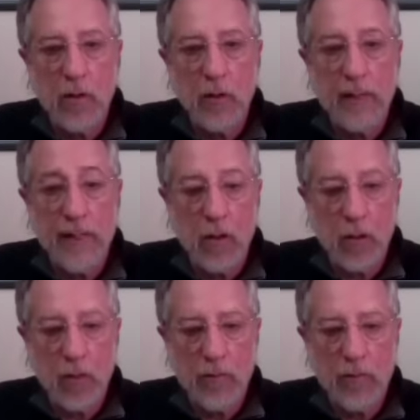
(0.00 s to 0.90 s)

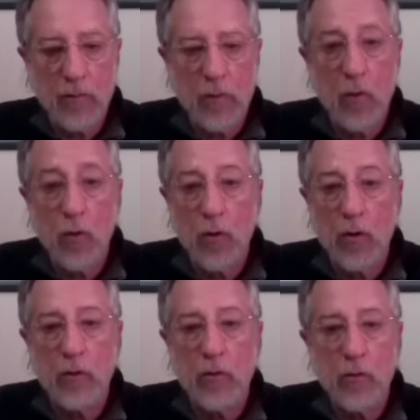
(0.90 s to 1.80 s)
ego
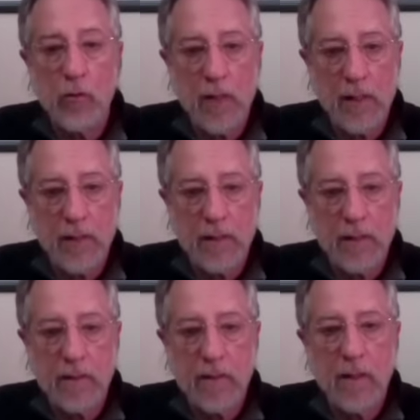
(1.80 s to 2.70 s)
or your mind
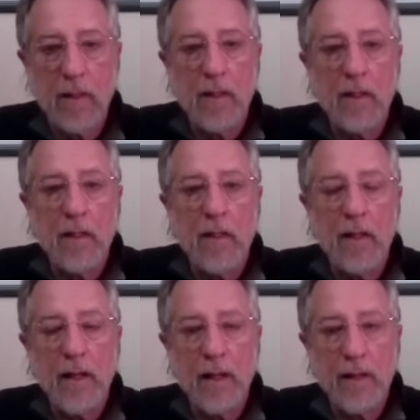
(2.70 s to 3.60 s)

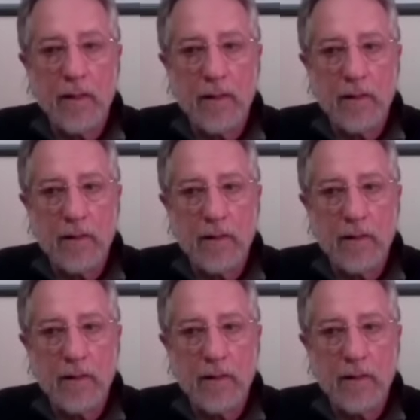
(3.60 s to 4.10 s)
and